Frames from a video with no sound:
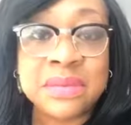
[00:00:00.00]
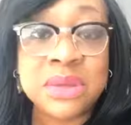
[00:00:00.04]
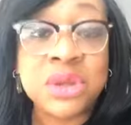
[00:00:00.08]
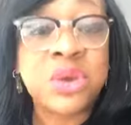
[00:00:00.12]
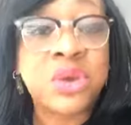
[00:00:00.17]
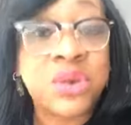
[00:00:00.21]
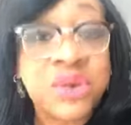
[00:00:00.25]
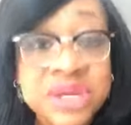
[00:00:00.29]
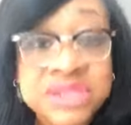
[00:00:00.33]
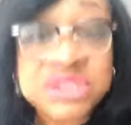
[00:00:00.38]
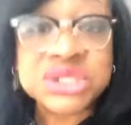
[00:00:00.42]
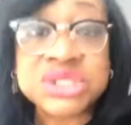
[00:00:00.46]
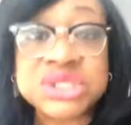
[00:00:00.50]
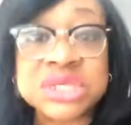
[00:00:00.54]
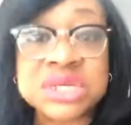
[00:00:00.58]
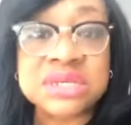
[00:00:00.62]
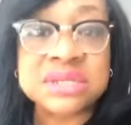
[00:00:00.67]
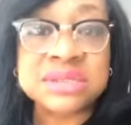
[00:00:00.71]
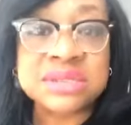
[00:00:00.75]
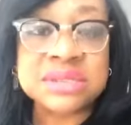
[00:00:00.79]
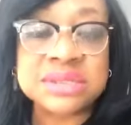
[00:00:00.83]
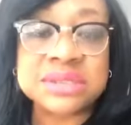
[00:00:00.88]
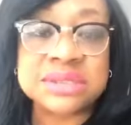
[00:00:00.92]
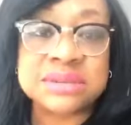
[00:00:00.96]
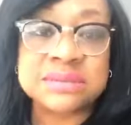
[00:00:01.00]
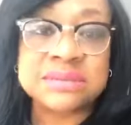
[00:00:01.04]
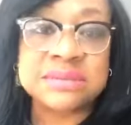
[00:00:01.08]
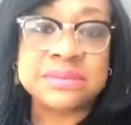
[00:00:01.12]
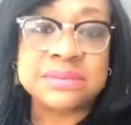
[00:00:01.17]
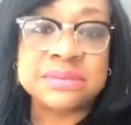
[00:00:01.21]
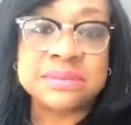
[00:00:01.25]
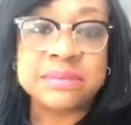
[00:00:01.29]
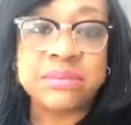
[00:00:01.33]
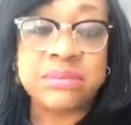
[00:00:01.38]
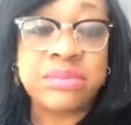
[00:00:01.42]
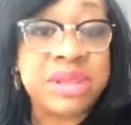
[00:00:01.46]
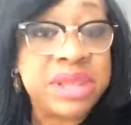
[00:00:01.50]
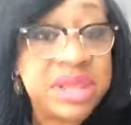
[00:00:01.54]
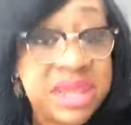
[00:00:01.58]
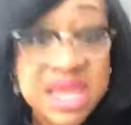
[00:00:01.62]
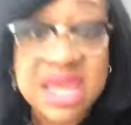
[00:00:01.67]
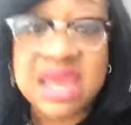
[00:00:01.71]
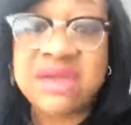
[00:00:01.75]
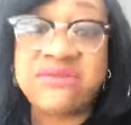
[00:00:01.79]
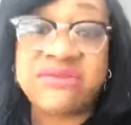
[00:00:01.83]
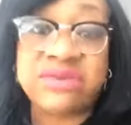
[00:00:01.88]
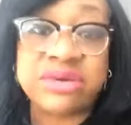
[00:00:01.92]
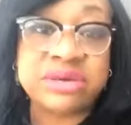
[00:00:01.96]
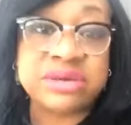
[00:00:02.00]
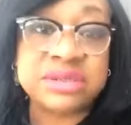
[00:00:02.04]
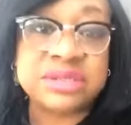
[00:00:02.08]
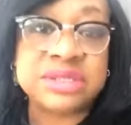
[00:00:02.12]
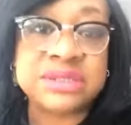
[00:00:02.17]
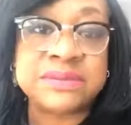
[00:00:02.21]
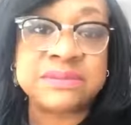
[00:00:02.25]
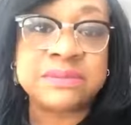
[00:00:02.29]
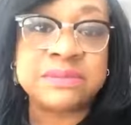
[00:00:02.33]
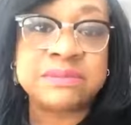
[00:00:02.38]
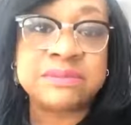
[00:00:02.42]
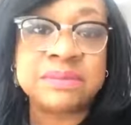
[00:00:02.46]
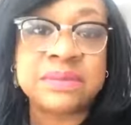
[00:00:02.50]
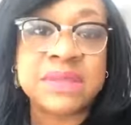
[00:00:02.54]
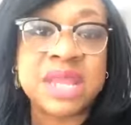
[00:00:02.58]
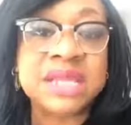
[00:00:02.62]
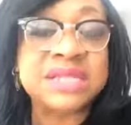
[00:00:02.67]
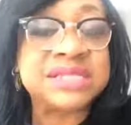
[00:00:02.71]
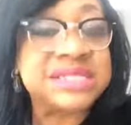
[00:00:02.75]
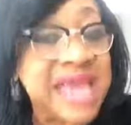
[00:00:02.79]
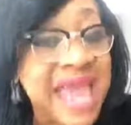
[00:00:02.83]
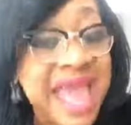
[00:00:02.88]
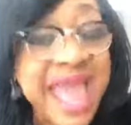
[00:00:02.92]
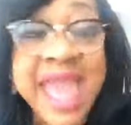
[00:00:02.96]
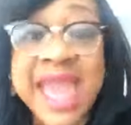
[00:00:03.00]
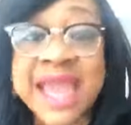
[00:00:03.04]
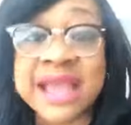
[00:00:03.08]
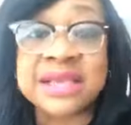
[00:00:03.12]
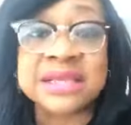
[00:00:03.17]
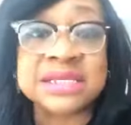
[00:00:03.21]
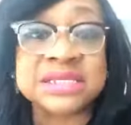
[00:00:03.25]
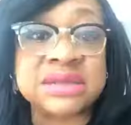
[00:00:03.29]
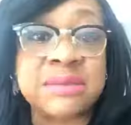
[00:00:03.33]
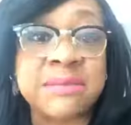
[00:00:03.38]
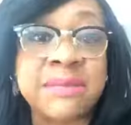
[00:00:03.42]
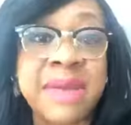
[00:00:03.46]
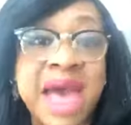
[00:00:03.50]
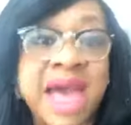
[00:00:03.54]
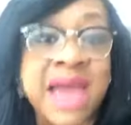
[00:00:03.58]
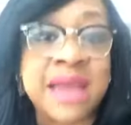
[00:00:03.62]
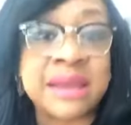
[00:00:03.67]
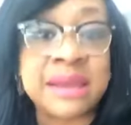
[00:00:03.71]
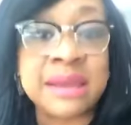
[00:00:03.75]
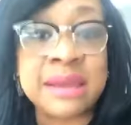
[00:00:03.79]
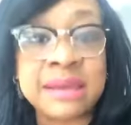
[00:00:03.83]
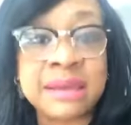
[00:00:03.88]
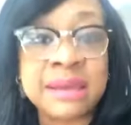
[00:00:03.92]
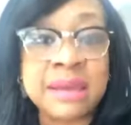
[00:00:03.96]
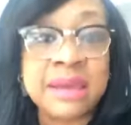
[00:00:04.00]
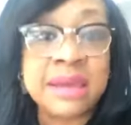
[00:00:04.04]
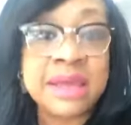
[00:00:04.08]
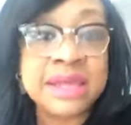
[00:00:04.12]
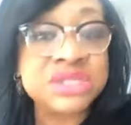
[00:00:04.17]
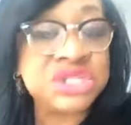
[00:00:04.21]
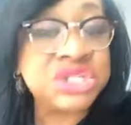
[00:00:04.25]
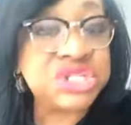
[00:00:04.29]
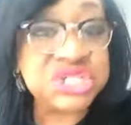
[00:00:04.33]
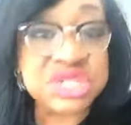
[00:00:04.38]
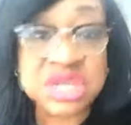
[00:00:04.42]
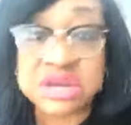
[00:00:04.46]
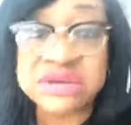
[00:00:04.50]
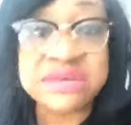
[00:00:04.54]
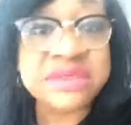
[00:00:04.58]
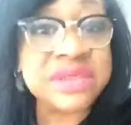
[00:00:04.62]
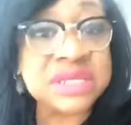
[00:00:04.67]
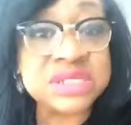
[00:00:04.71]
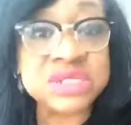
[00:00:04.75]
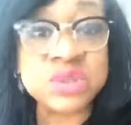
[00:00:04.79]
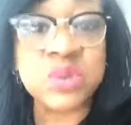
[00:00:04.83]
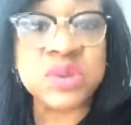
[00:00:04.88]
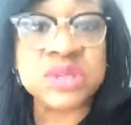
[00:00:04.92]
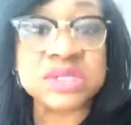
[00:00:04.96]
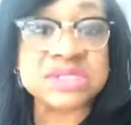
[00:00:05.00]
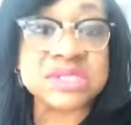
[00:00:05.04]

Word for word: Christians, believers, tag somebody, share this with